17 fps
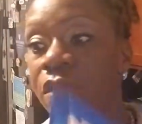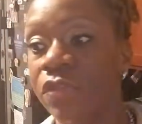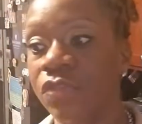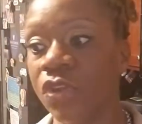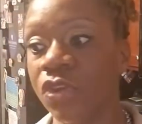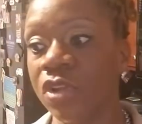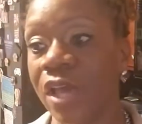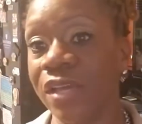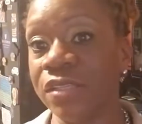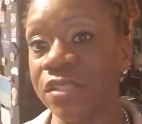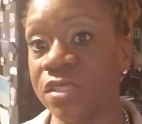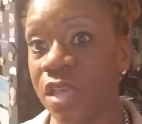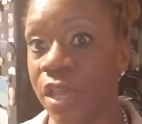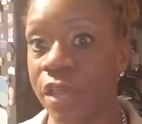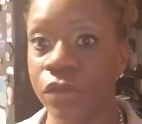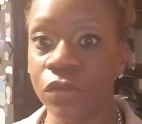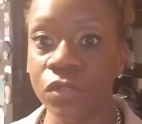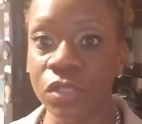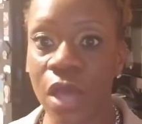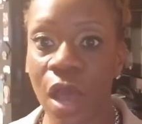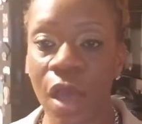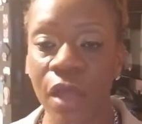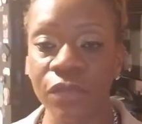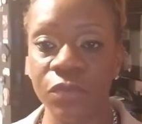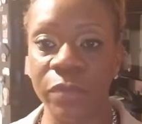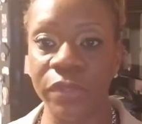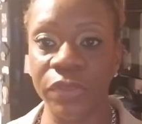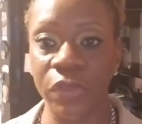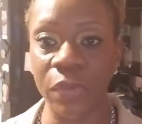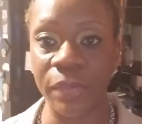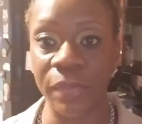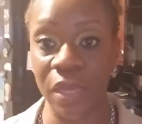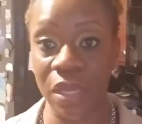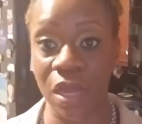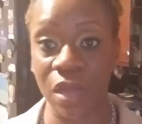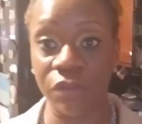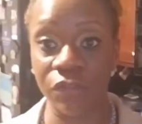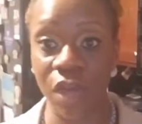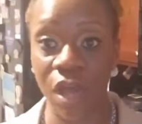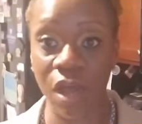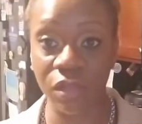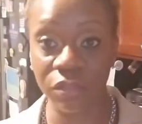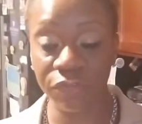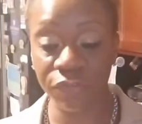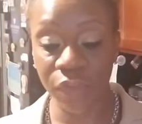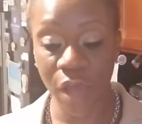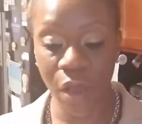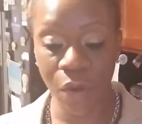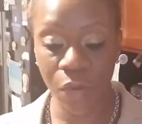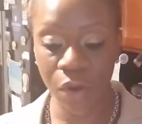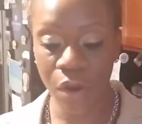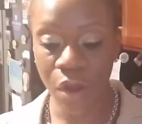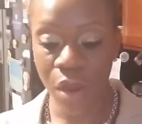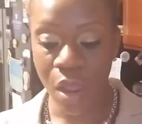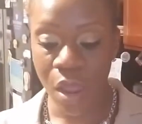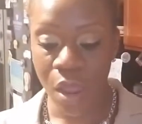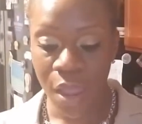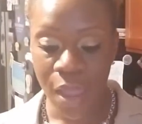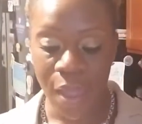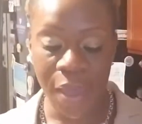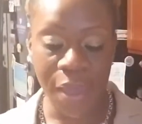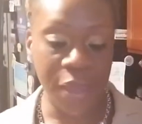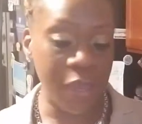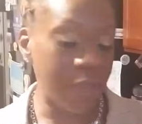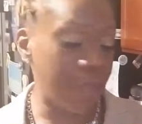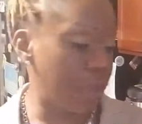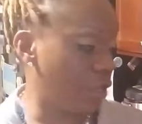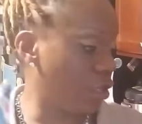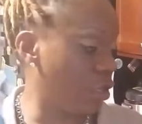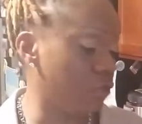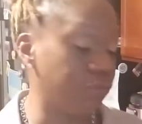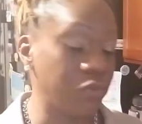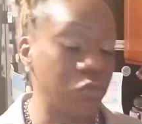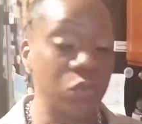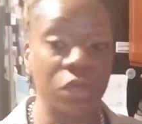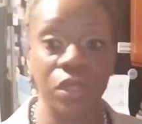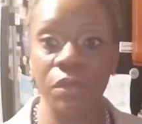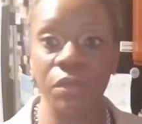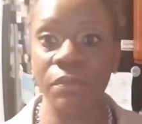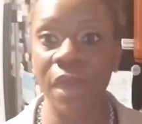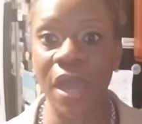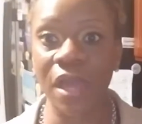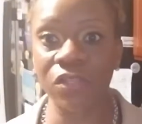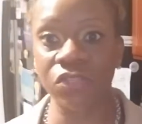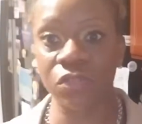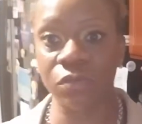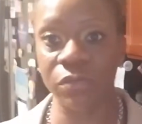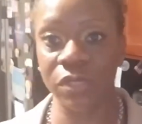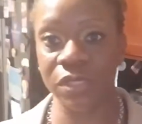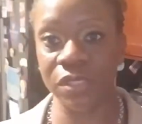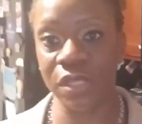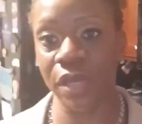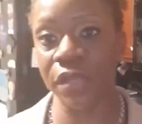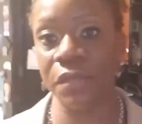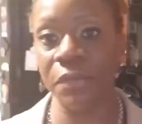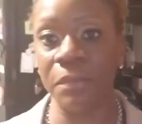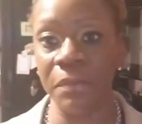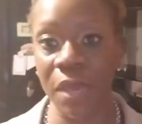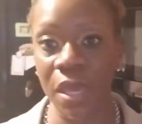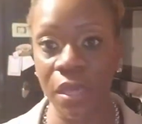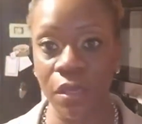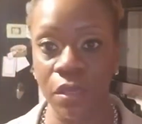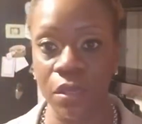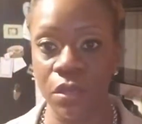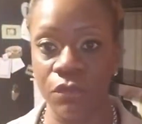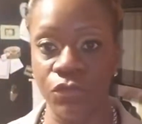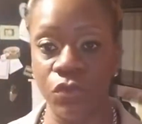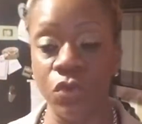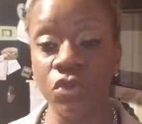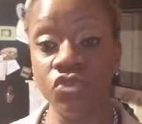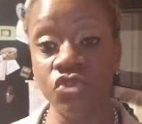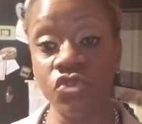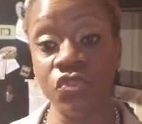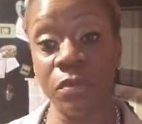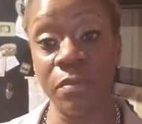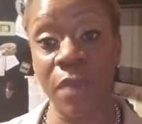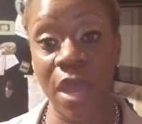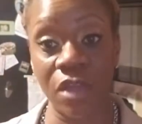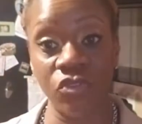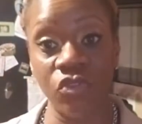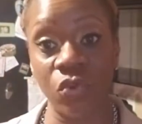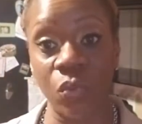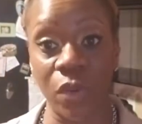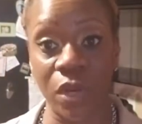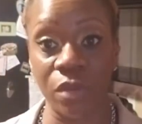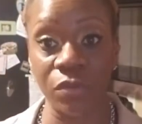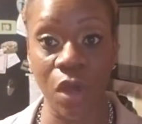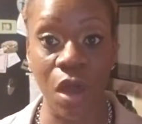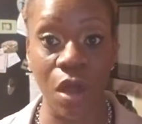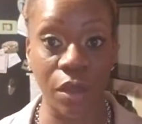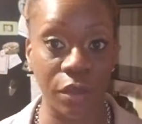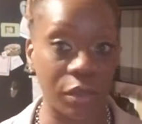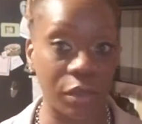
they're like tater tots, but they're made out of cauliflower. And if you can imagine, because I didn't make it, if you can just imagine what I'm talking